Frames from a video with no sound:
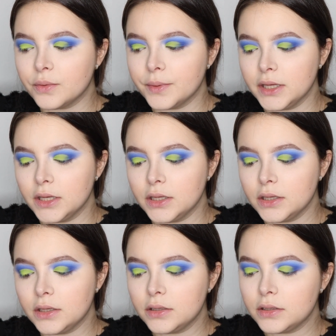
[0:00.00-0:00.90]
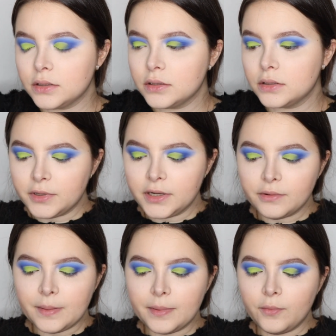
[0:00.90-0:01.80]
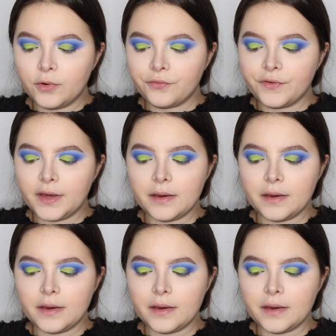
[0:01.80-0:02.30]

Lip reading: we? I'm gonna grab a Morphe